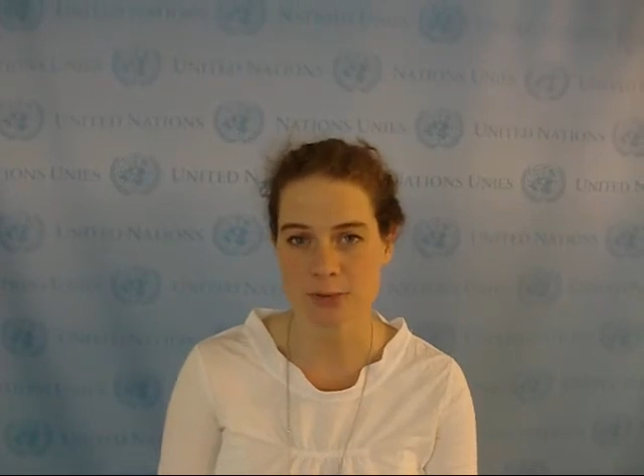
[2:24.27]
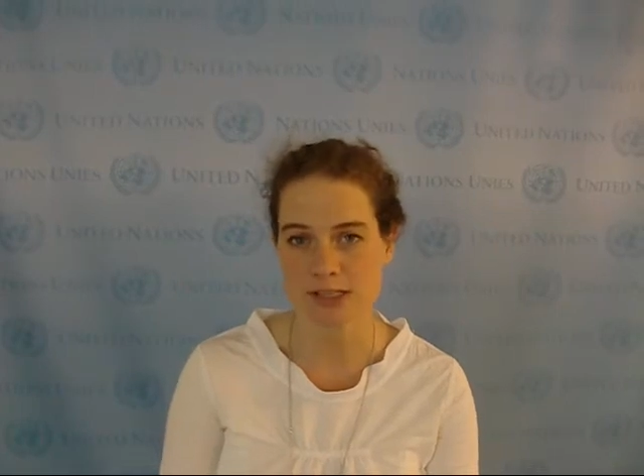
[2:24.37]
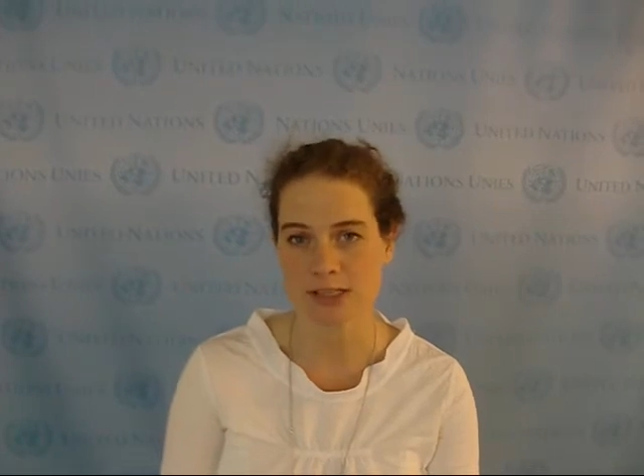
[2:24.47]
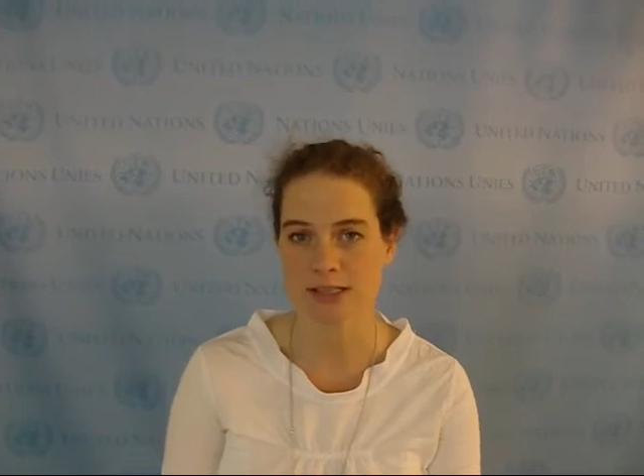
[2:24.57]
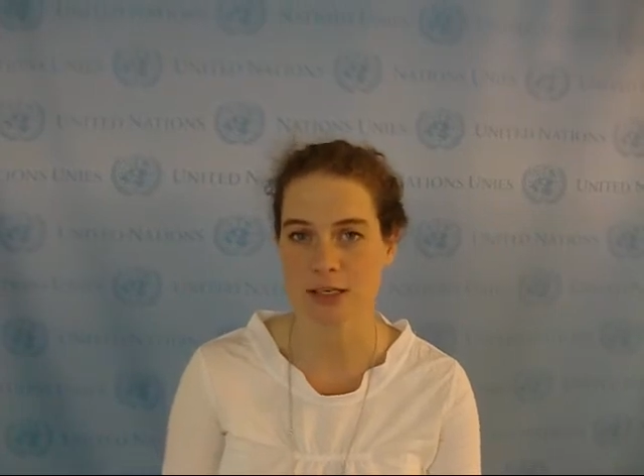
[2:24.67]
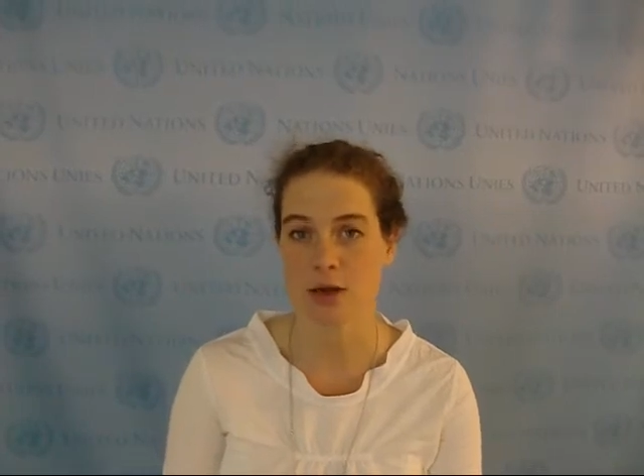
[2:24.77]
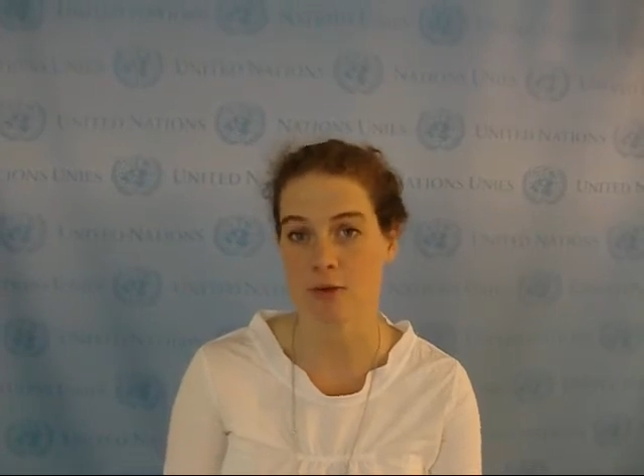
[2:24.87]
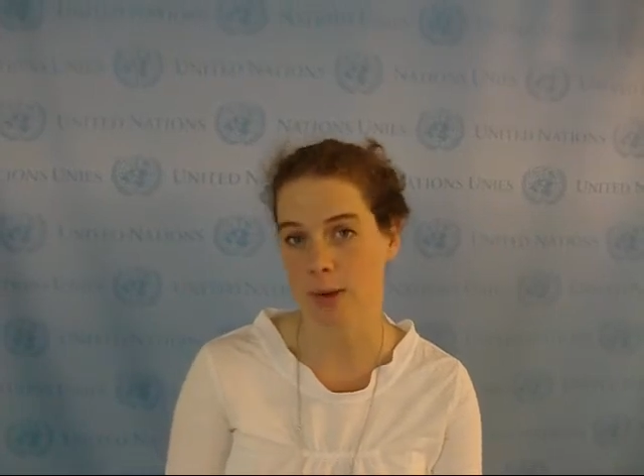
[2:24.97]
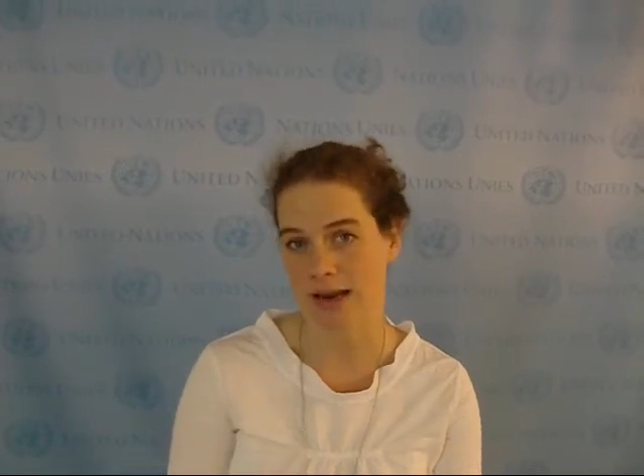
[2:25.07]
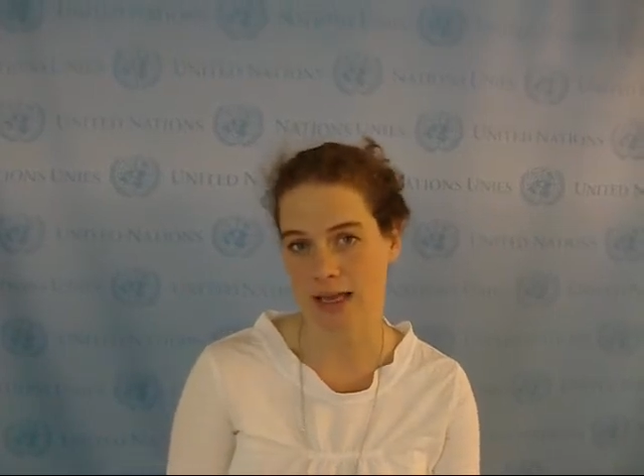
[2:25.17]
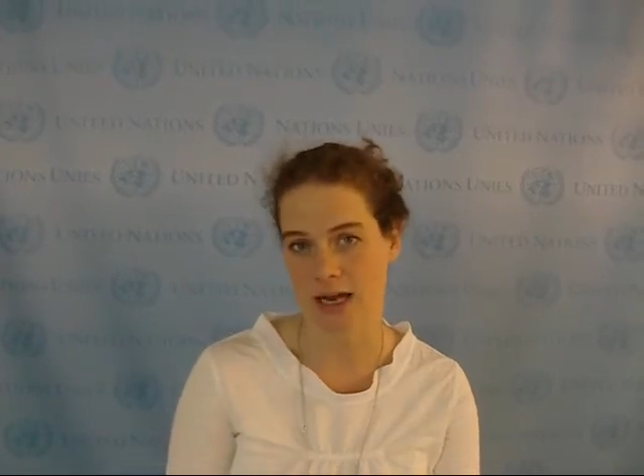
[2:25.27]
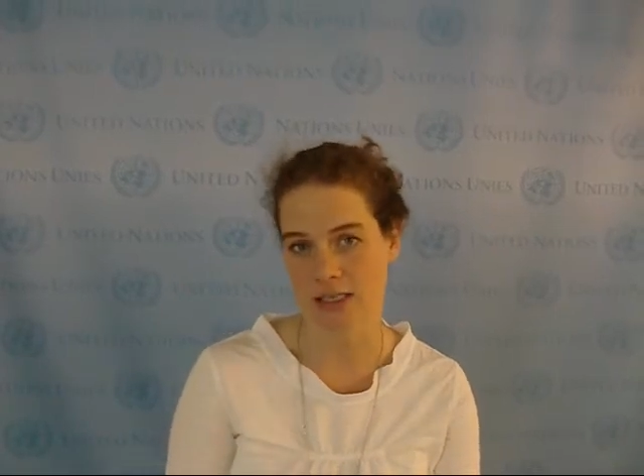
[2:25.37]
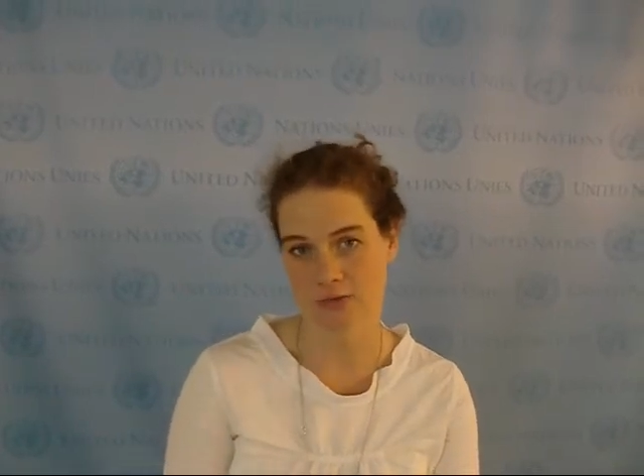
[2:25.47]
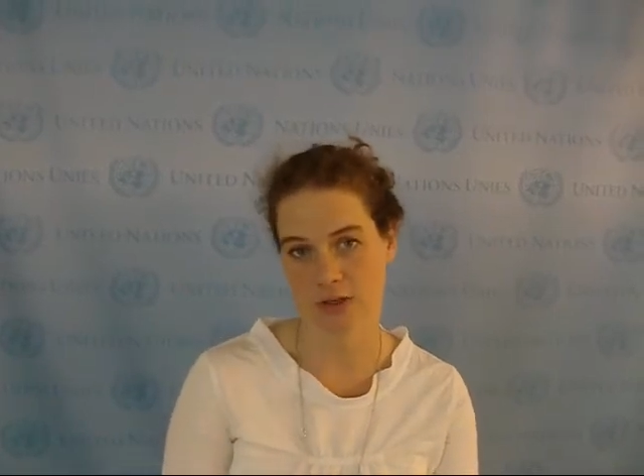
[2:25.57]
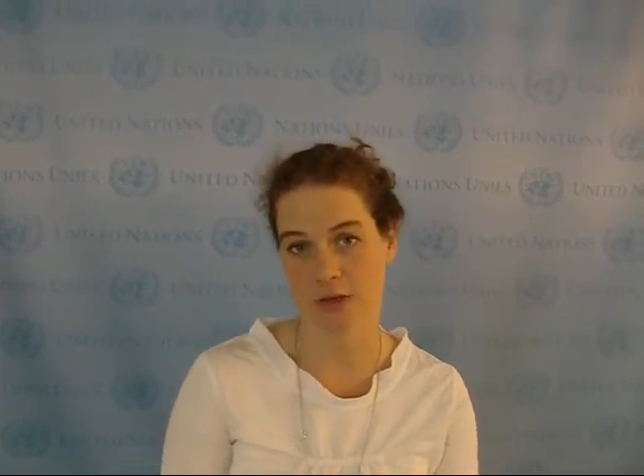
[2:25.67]
species and you have a
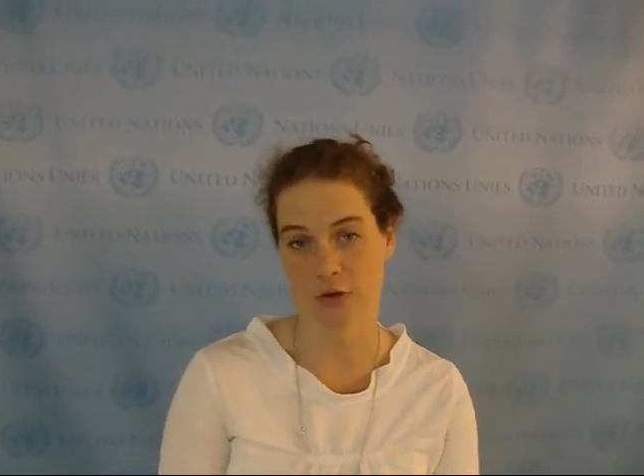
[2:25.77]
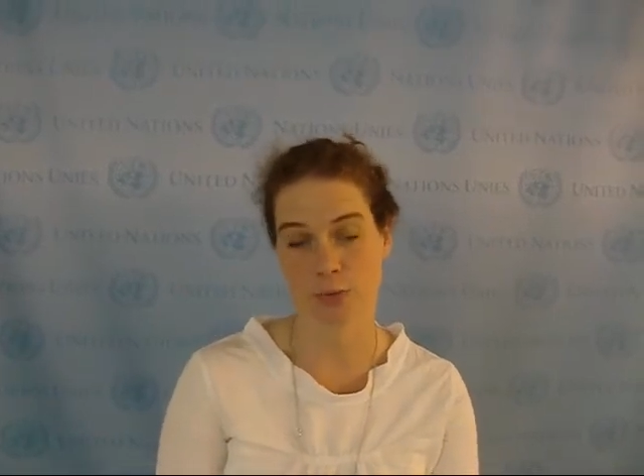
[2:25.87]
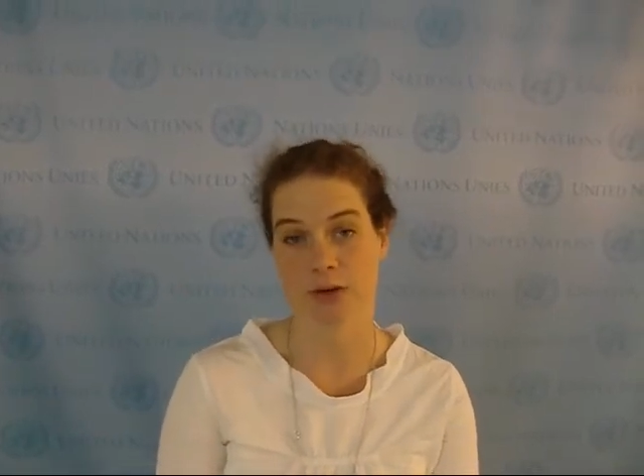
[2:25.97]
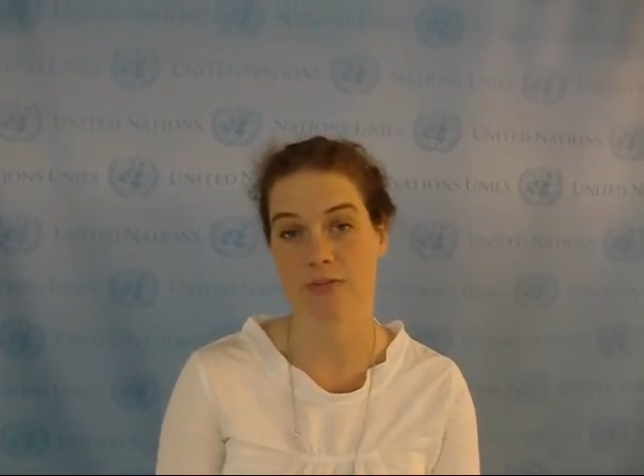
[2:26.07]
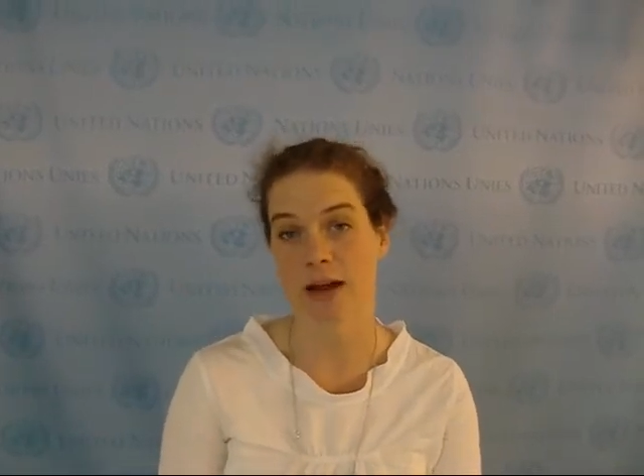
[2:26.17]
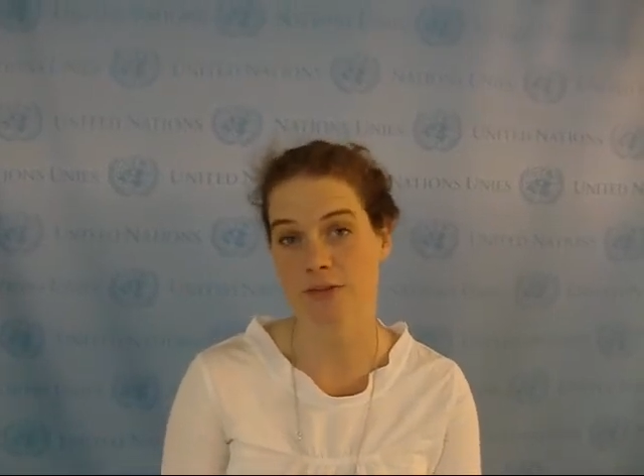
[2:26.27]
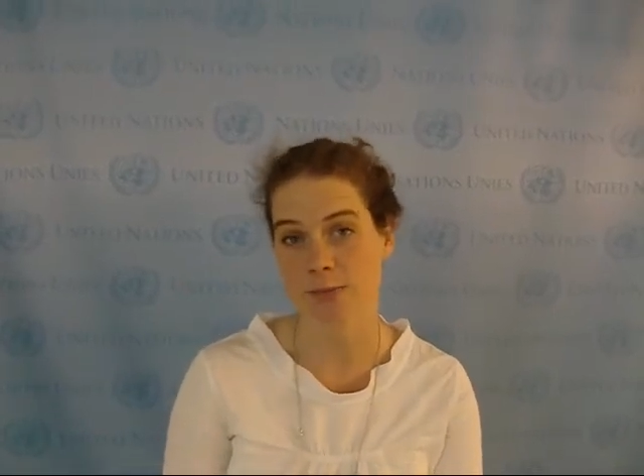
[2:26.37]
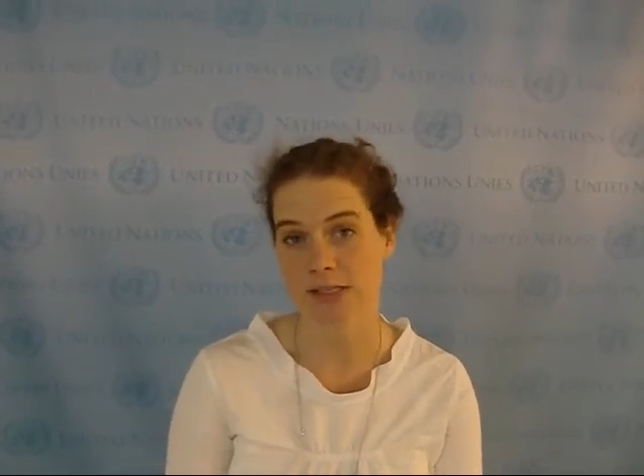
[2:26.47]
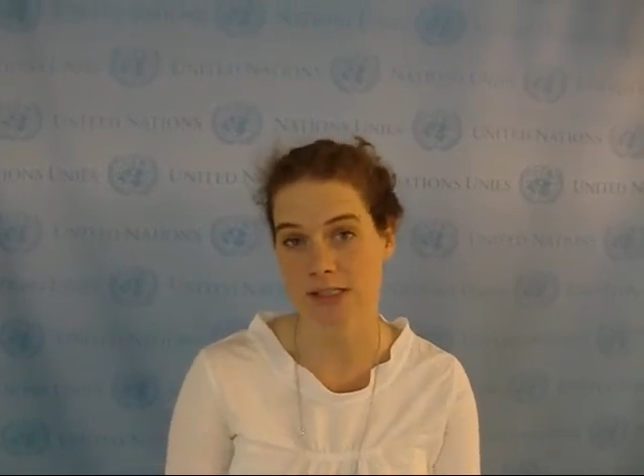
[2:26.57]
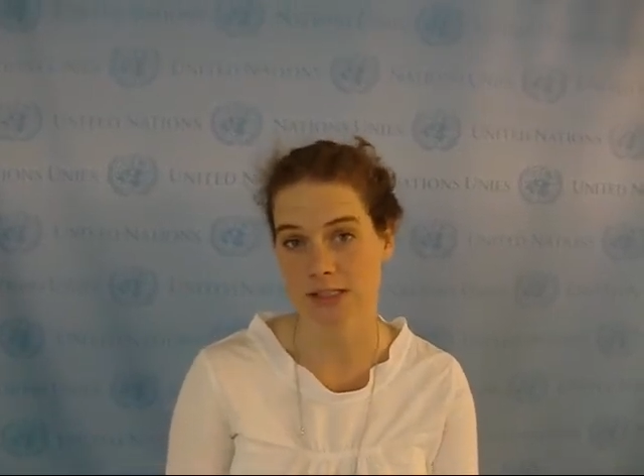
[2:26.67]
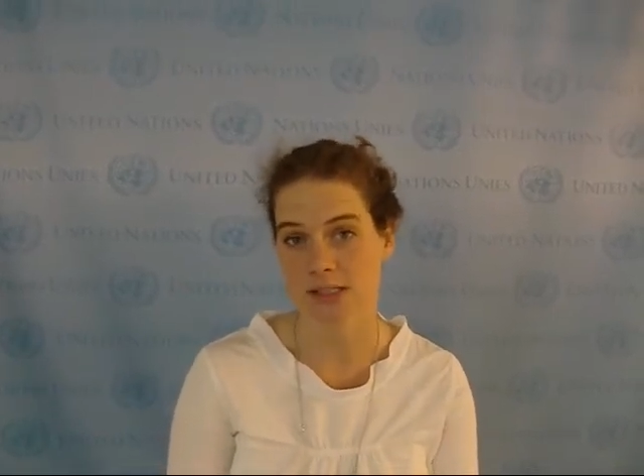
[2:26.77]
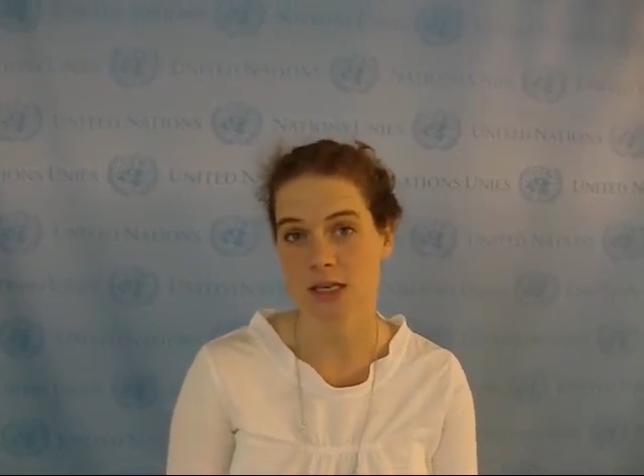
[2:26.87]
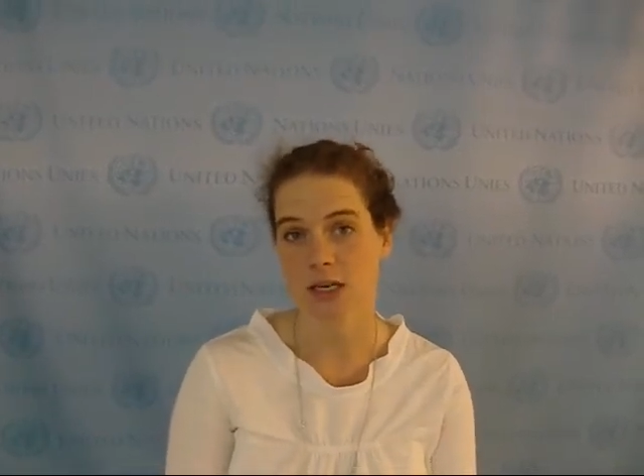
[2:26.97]
bycatch of another twenty-five species.